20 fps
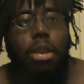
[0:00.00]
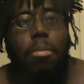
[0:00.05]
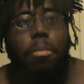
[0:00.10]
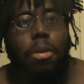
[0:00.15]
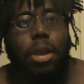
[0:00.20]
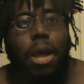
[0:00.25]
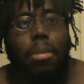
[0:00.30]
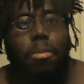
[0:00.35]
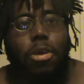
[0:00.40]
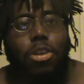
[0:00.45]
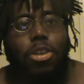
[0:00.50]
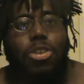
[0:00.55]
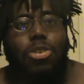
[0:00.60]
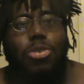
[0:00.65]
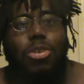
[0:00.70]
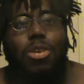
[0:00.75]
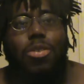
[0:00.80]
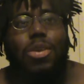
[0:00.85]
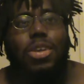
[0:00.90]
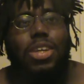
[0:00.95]
But I'm also
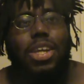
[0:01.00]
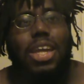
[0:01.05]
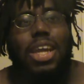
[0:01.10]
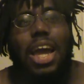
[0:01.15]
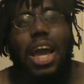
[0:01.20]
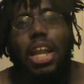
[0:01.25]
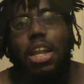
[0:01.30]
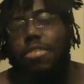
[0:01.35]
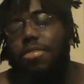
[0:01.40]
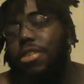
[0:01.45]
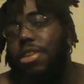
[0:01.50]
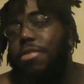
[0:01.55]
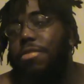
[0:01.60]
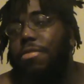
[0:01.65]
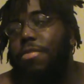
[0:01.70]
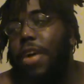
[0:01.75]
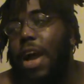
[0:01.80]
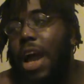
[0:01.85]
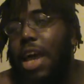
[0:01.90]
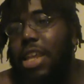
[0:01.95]
going to kind of
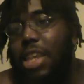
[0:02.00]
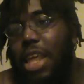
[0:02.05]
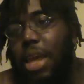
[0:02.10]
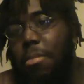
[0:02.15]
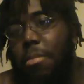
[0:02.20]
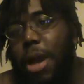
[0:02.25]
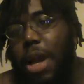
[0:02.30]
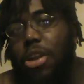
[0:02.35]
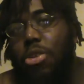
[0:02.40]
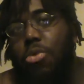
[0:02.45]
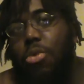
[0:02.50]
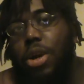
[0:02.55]
divide them. I'd